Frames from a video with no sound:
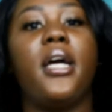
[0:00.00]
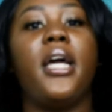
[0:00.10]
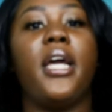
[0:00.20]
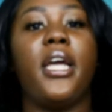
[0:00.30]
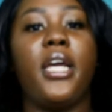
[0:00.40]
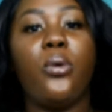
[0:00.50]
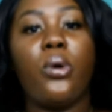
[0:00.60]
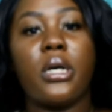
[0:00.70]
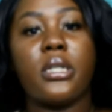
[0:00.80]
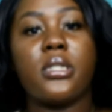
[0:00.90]
he
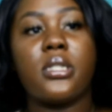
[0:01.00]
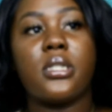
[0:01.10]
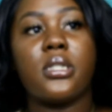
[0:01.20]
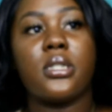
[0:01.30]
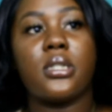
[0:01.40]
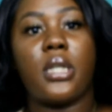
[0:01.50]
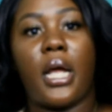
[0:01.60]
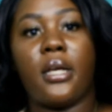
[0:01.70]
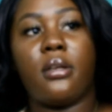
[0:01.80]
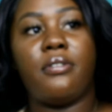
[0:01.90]
was
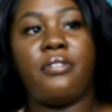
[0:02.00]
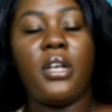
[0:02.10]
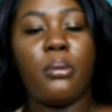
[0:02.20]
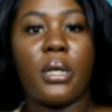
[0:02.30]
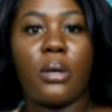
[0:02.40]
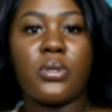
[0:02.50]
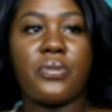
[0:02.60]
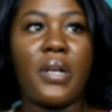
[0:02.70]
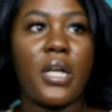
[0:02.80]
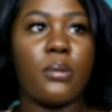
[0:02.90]
like feeling me, and I was
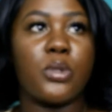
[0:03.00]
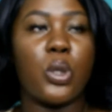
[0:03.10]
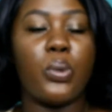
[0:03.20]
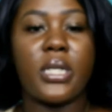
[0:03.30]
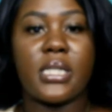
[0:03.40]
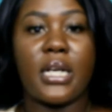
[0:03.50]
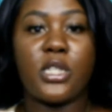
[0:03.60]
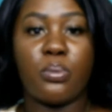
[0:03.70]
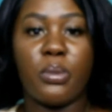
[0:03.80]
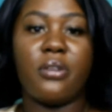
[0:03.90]
feeling him, so we decided
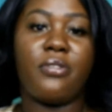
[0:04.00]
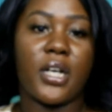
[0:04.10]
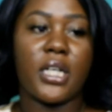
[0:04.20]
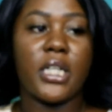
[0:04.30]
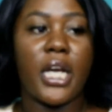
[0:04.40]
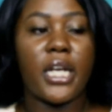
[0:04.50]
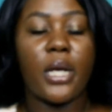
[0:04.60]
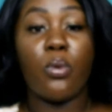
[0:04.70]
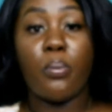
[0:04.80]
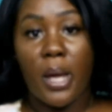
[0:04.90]
to meet finally. And
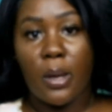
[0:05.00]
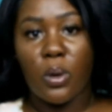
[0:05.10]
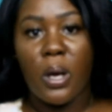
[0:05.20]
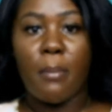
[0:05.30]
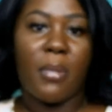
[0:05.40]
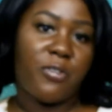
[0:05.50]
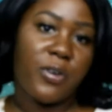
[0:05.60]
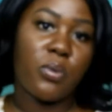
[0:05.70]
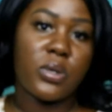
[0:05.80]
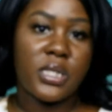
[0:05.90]
then we met, my
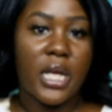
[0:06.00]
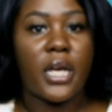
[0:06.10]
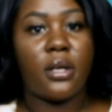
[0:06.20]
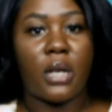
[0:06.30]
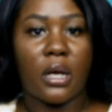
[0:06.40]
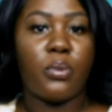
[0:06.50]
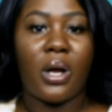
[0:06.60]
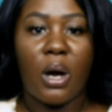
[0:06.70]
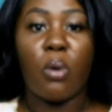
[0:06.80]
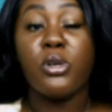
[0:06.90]
friend was there, like
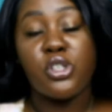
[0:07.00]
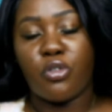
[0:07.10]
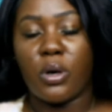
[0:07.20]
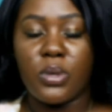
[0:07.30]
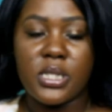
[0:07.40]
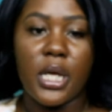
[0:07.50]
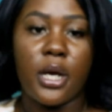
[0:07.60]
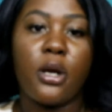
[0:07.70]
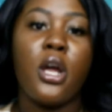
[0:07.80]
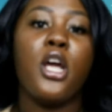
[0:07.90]
our mutual friend was
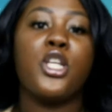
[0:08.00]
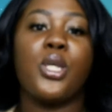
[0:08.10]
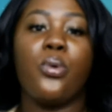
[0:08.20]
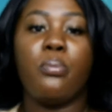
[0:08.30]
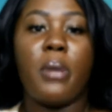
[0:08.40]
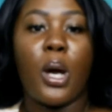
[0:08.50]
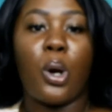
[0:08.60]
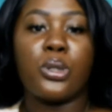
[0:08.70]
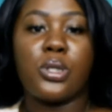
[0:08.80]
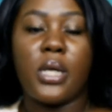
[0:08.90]
there, so we met
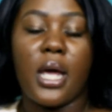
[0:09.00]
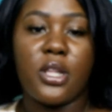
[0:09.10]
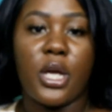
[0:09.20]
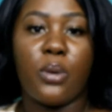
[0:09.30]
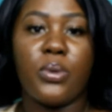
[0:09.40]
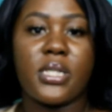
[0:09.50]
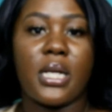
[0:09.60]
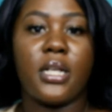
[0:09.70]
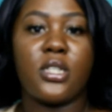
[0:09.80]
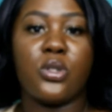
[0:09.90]
all together and we
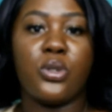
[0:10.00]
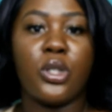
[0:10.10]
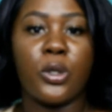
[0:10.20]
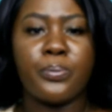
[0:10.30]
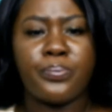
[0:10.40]
decided to, you know,